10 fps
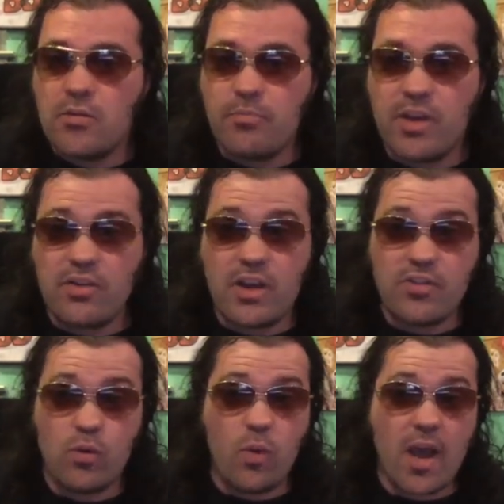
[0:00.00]
they're
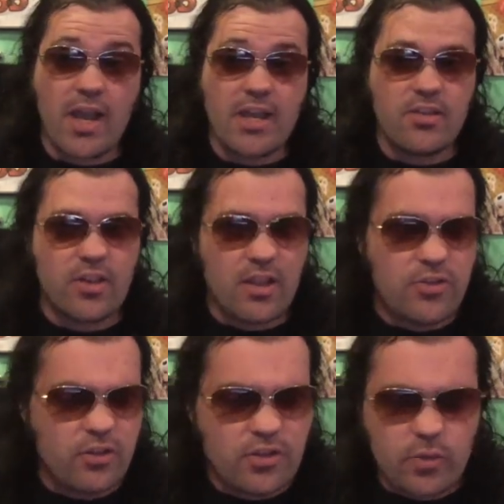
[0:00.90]
asking, why is
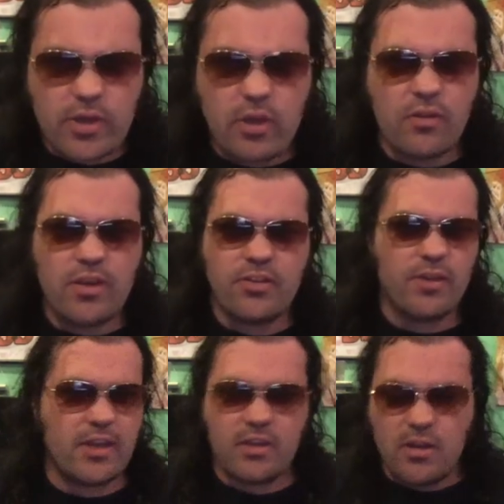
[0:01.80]
Godzilla doing all this?
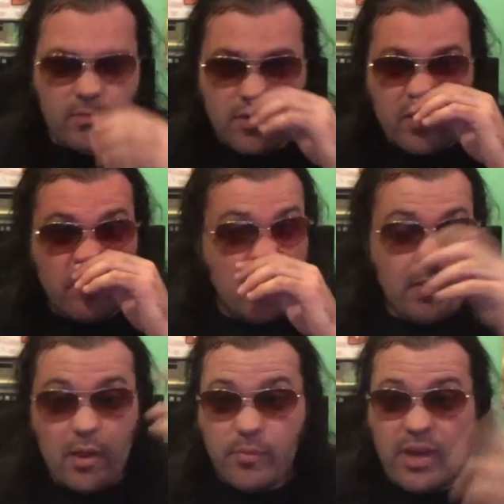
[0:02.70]
Like, we see Millie
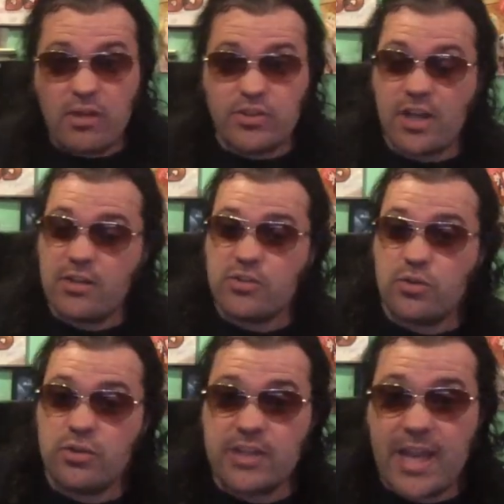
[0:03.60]
Bobby Brown talking to
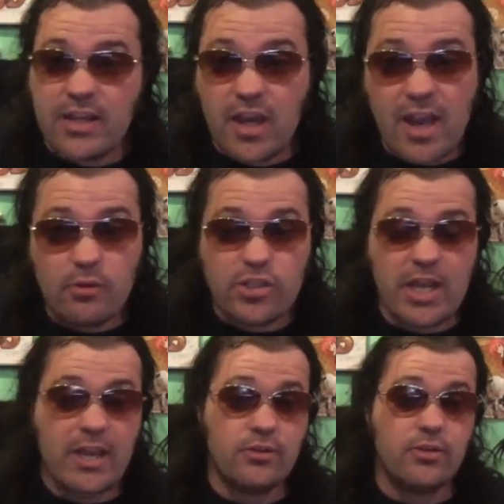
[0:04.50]
her dad, Kyle
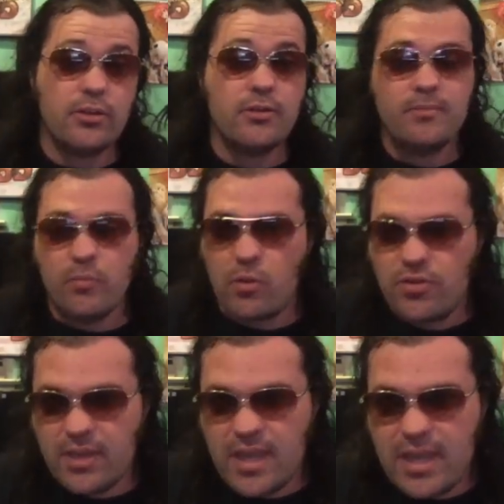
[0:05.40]
Chandler, once
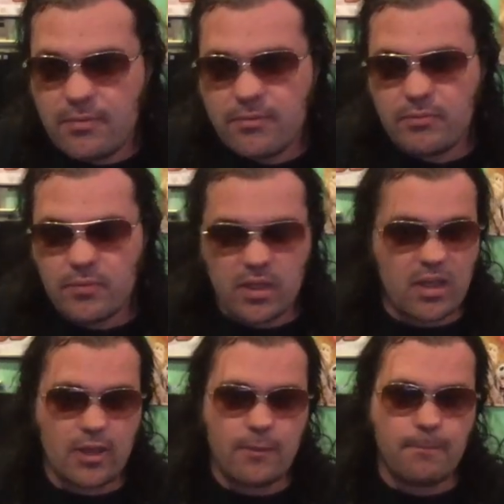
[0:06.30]
again,
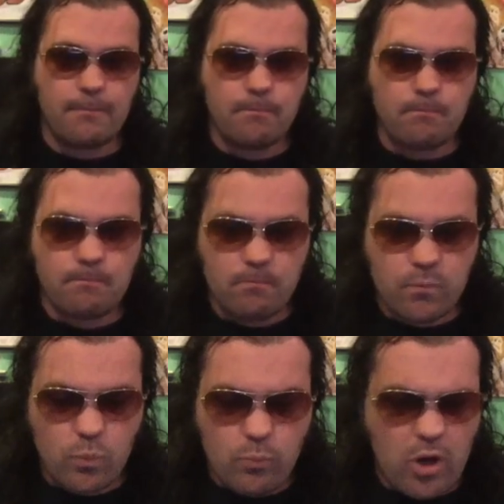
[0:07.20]
Mark
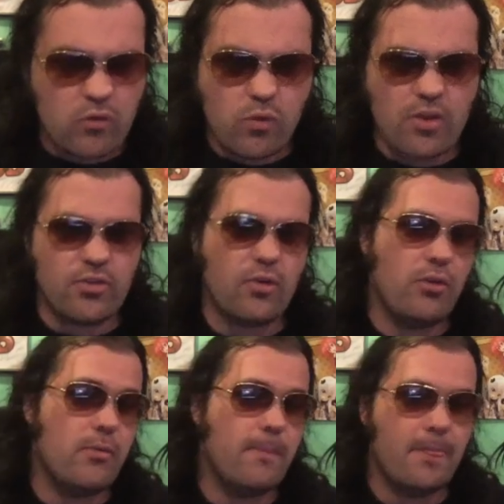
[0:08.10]

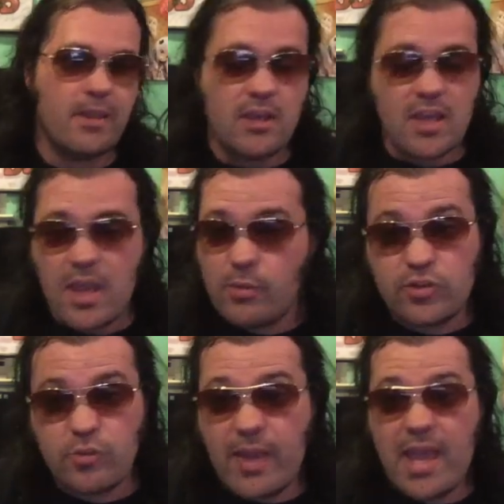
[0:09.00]
Russell. And which is
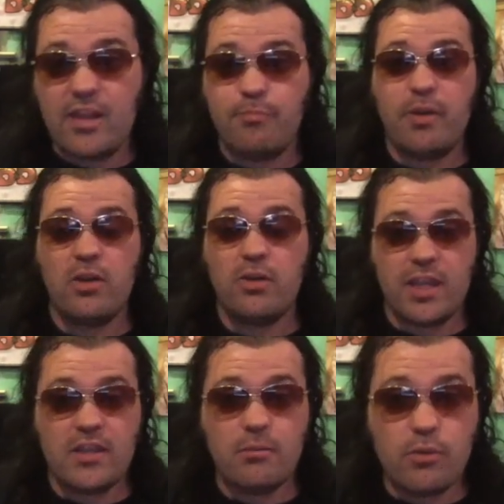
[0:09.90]
too bad, he's barely
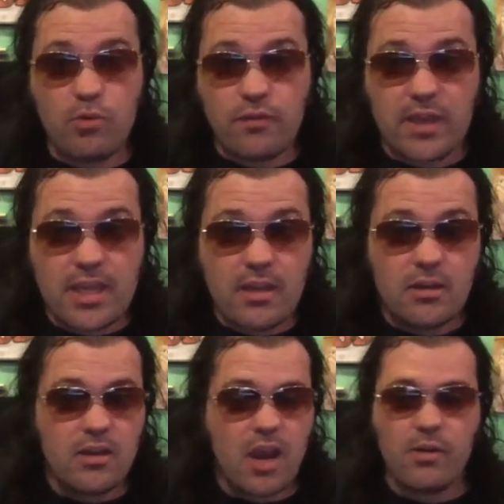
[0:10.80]
in the movie.
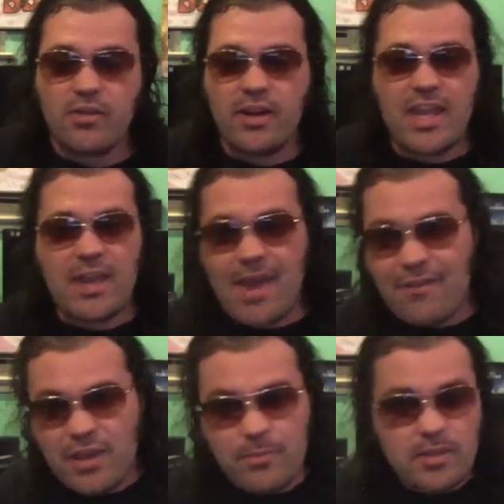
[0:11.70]
I'd rather have
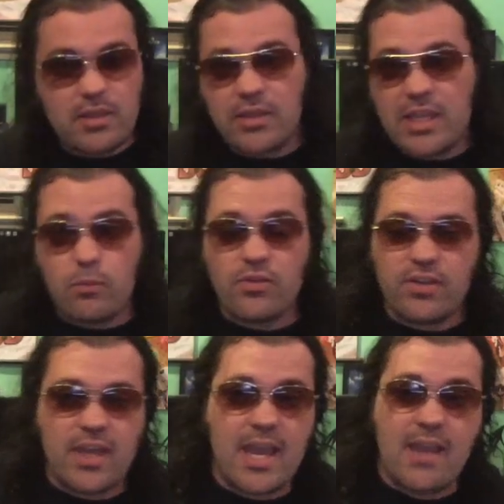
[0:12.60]
him be the lead once
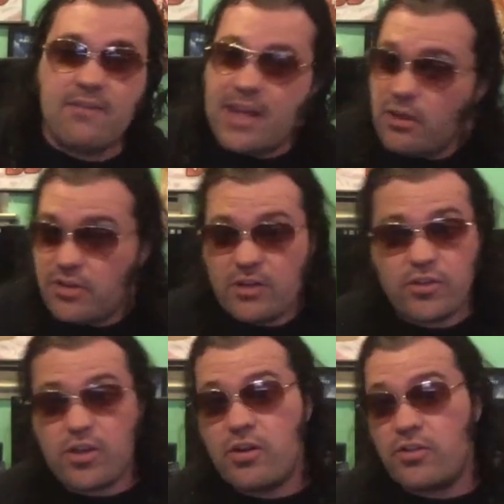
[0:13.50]
again than Alexander
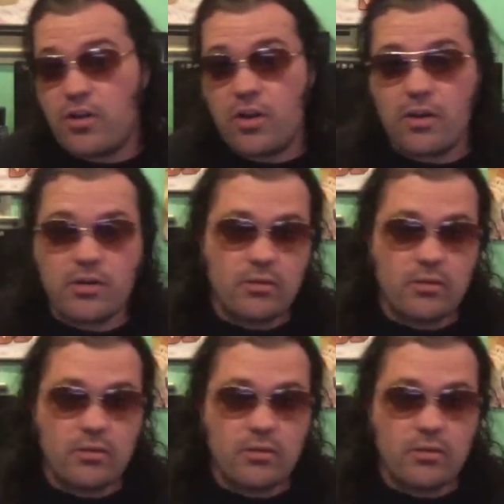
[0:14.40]
Skarsgard.